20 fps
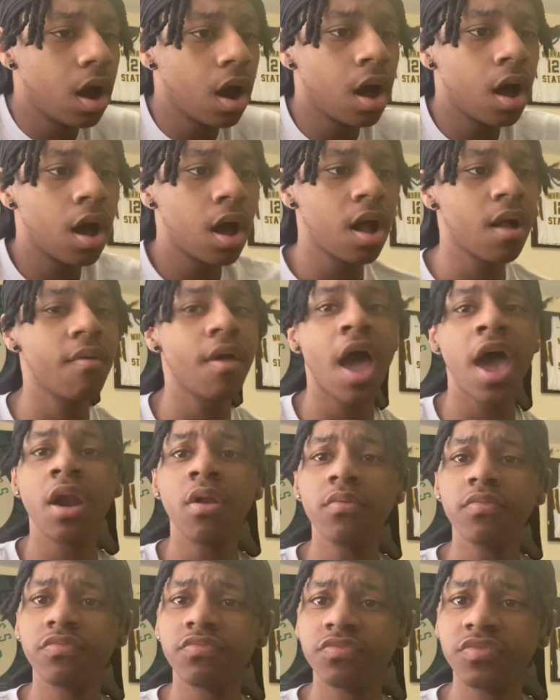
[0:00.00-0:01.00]
I
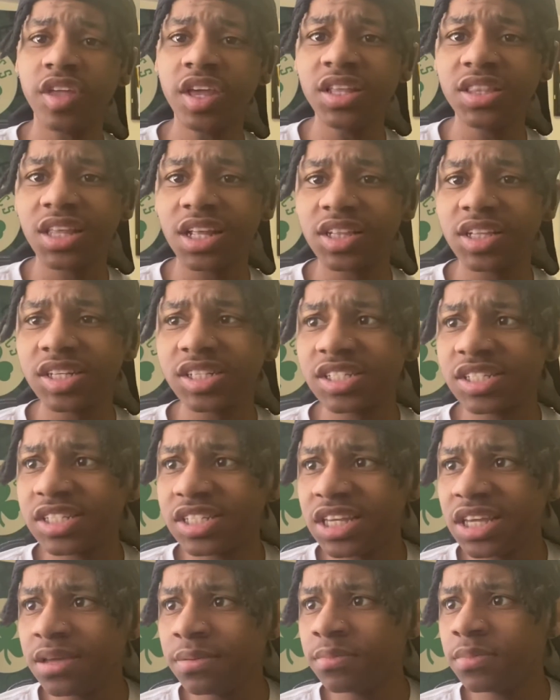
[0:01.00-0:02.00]
don't think that this
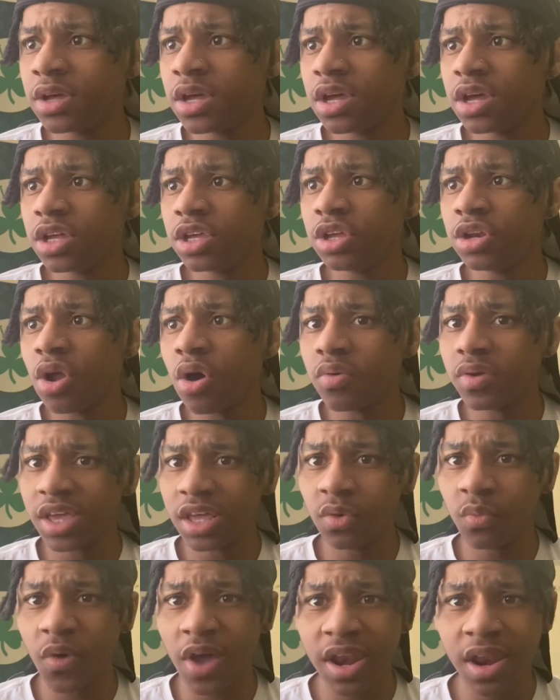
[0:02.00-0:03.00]
team, you know,
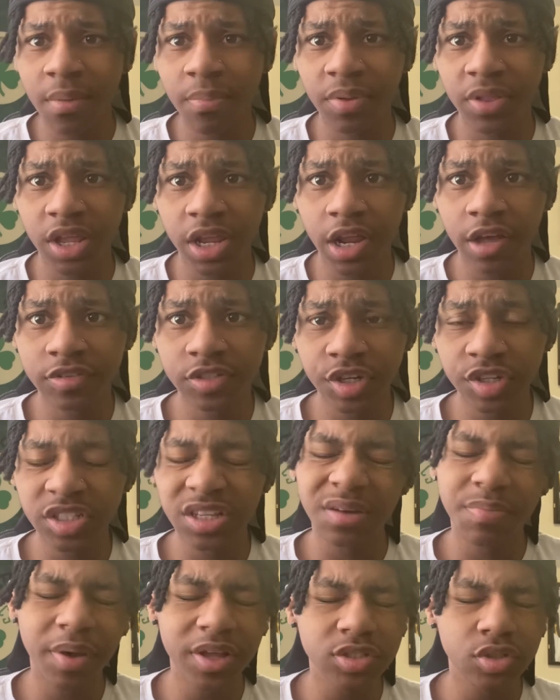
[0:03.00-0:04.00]
can win a playoff series. It
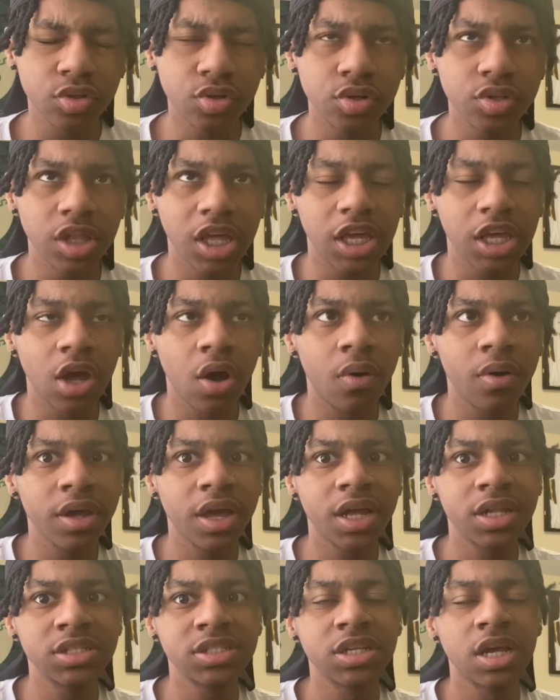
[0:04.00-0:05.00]
depends on who they go
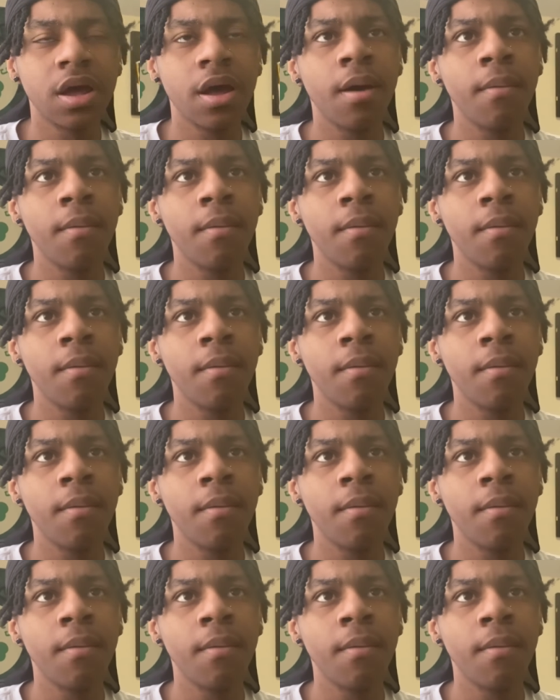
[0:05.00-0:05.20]
against.